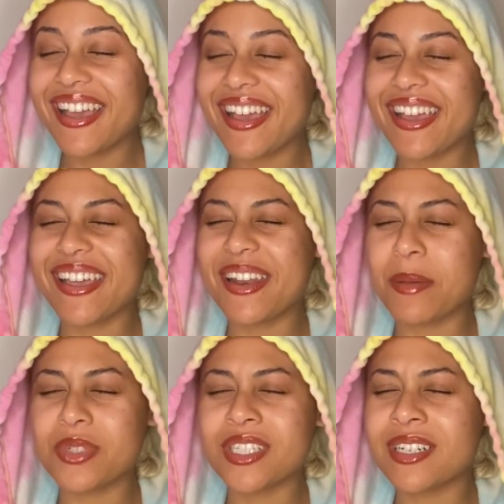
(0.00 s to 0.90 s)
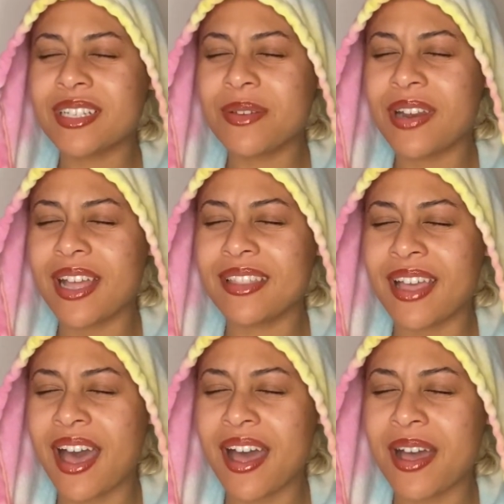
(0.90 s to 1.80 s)
and I'm just gonna leave it at
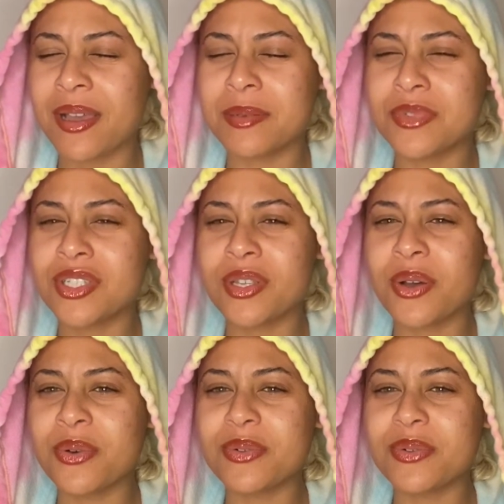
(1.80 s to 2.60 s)
that. I'm so